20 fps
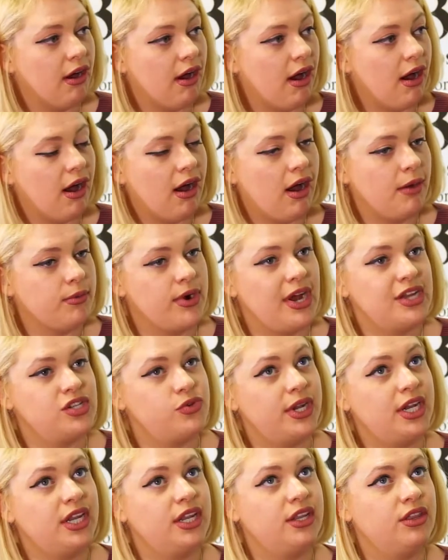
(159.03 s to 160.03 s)

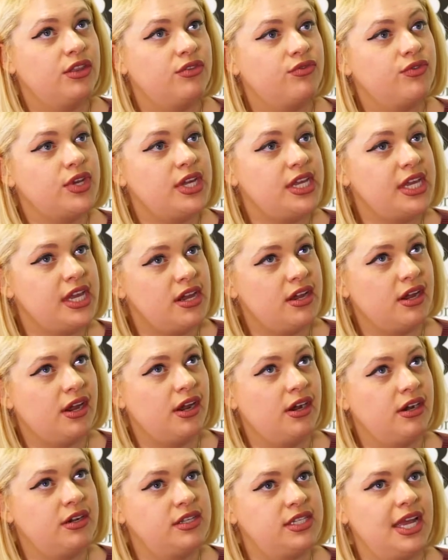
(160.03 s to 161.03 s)
Graduated in 3
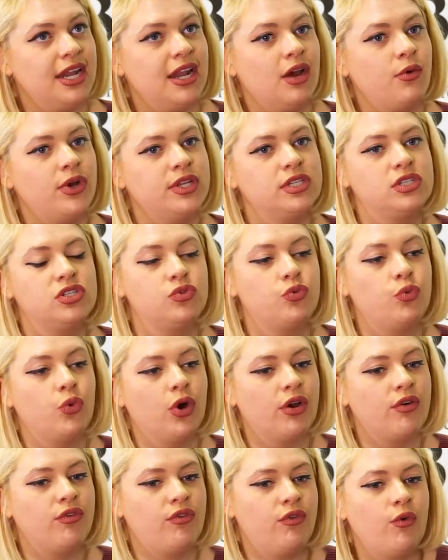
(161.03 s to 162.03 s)
years, and I went to
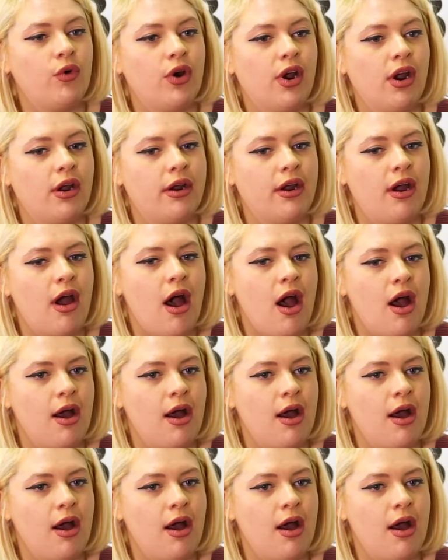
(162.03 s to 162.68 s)
work for,